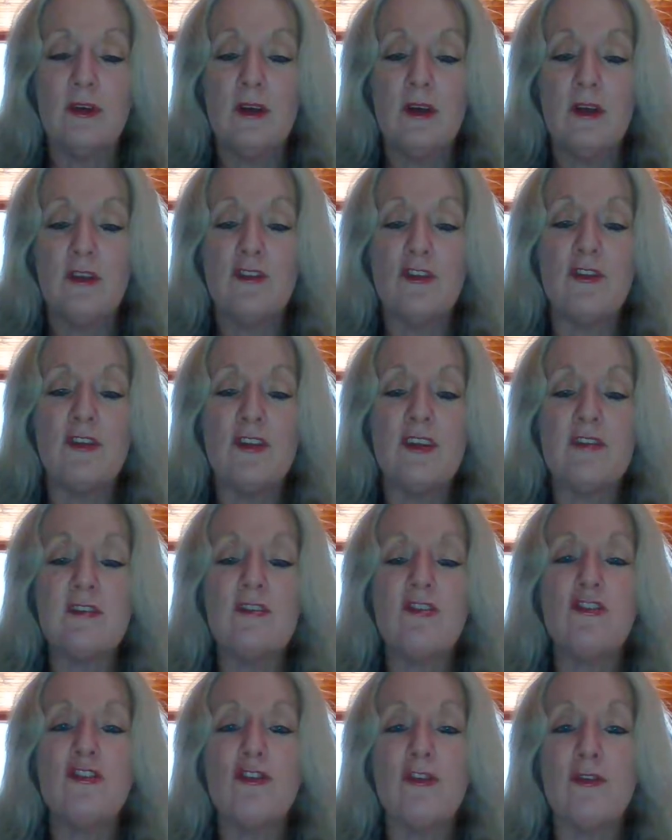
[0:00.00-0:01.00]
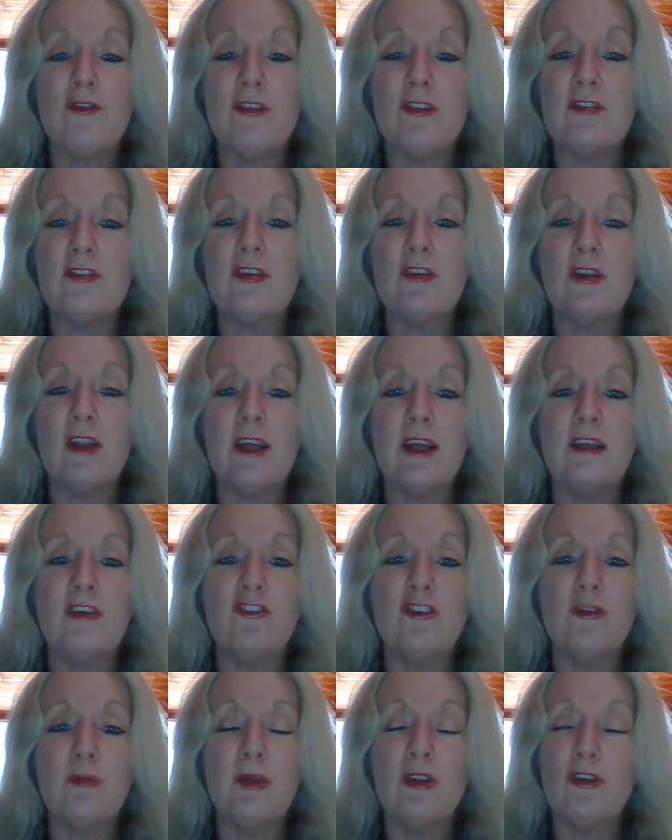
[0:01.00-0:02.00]
So this is your physical
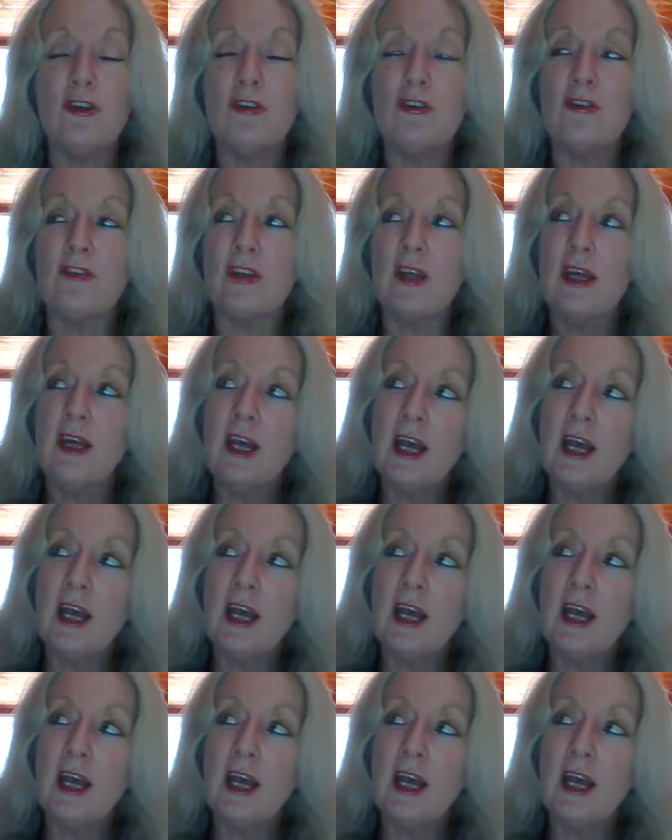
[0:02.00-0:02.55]
energy being used.